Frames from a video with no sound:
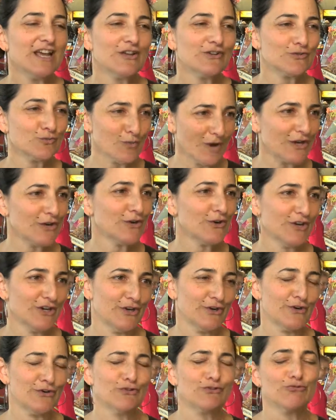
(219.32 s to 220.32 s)
is when you're
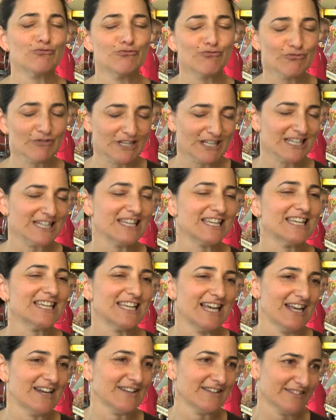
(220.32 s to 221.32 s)
here, you really
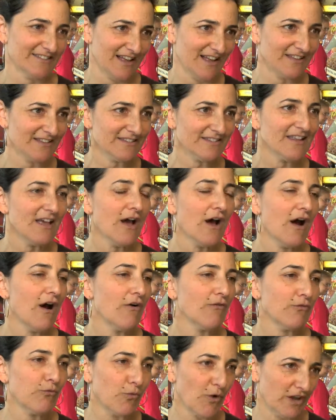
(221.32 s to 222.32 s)
get a sense
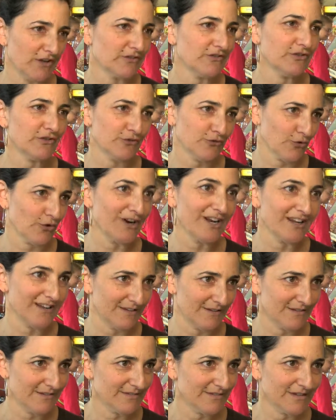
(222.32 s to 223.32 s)
of what Detroit
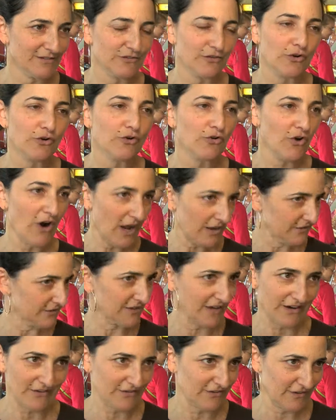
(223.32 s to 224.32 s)
is. It's a cross
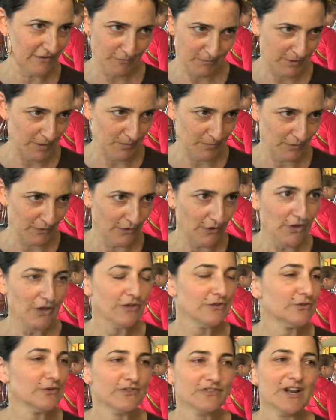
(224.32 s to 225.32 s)
section of people.
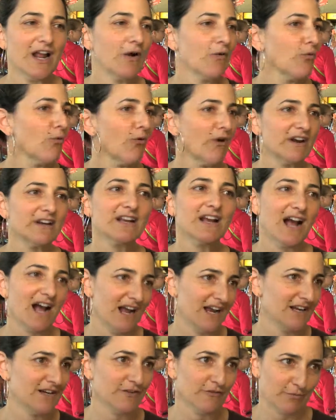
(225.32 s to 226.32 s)
So it's not one
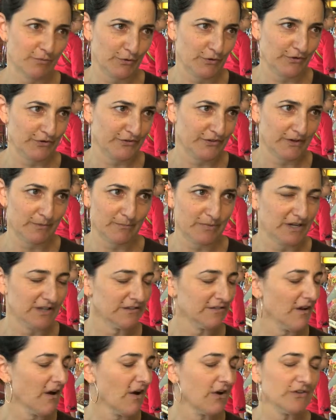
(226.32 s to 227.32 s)
kind of person, but
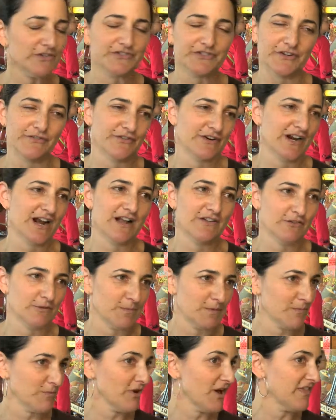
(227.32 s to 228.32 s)
it's all different kinds of
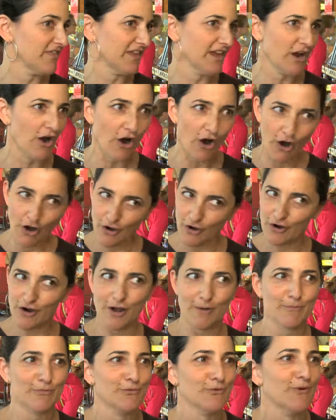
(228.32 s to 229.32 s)
people, and they all
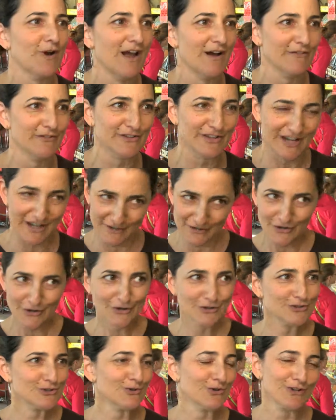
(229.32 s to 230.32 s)
come through Avalon
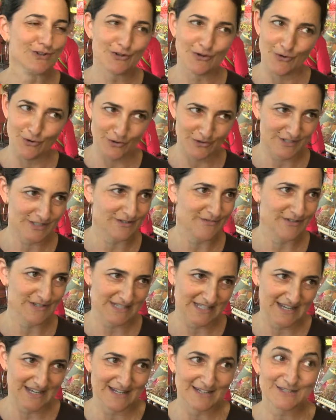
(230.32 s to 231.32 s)
during the course of a
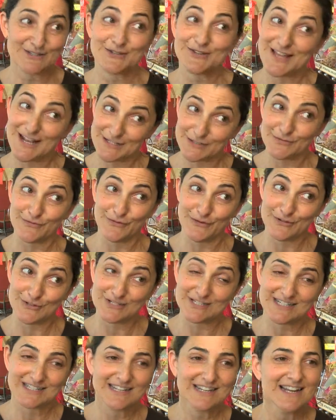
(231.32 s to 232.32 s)
day. So that's
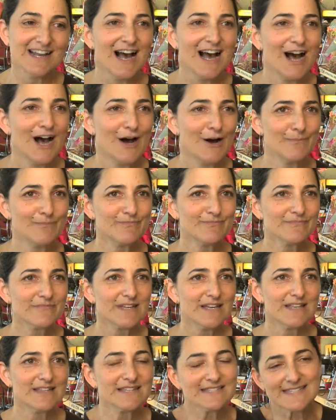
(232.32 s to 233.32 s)
first. Um,
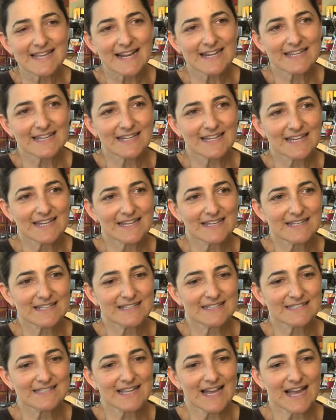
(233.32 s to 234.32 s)
the second
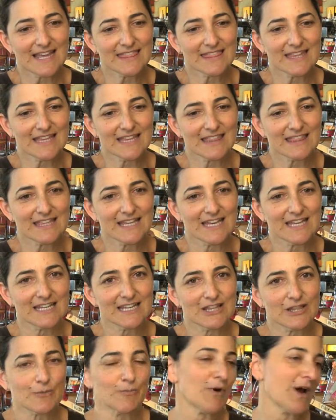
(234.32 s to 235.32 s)
is I think that
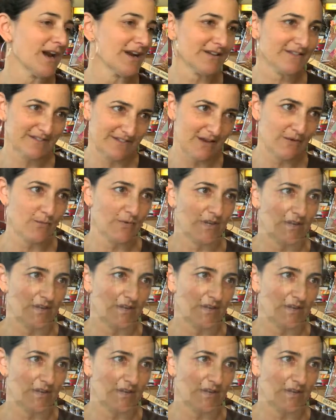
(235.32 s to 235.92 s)
the products that